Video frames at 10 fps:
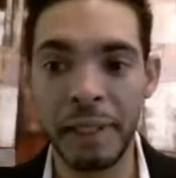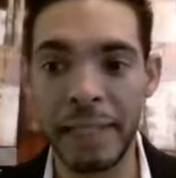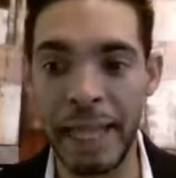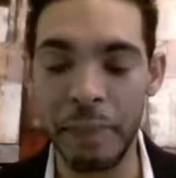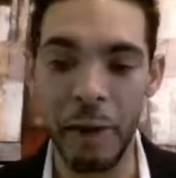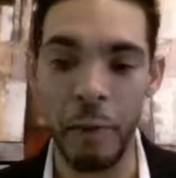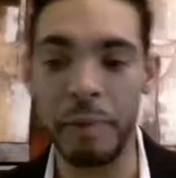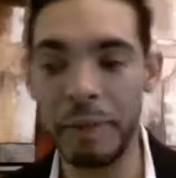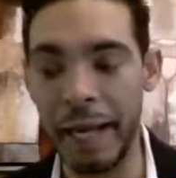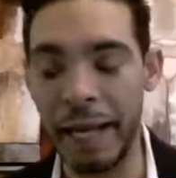That's my
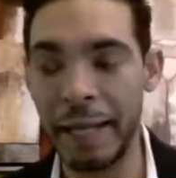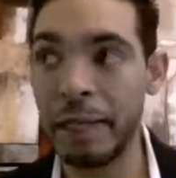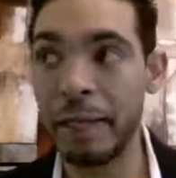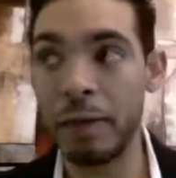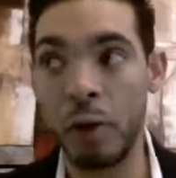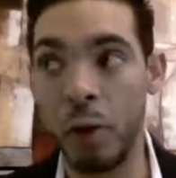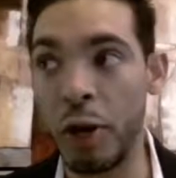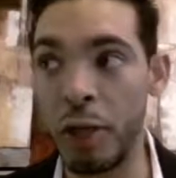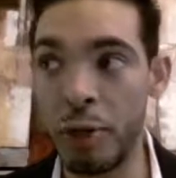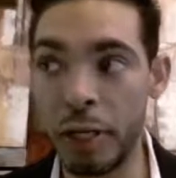website.
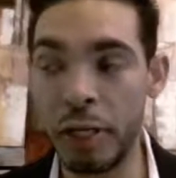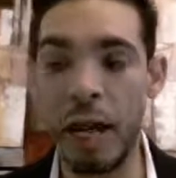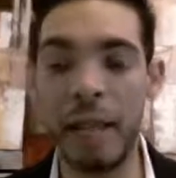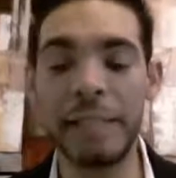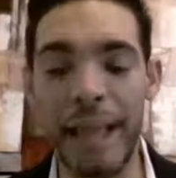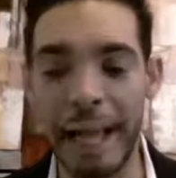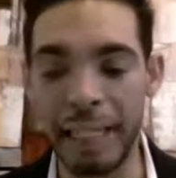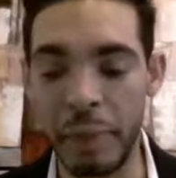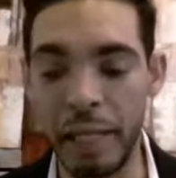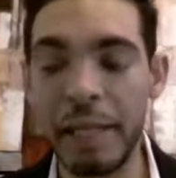Or you can contact
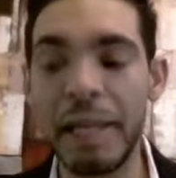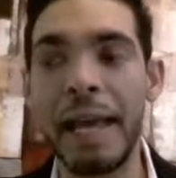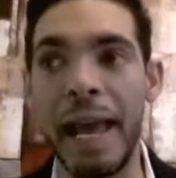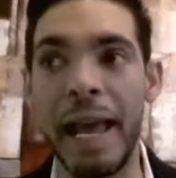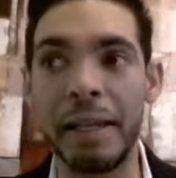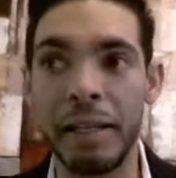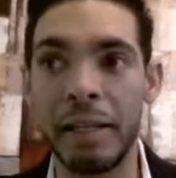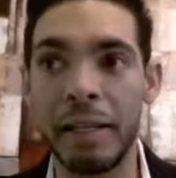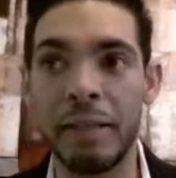me at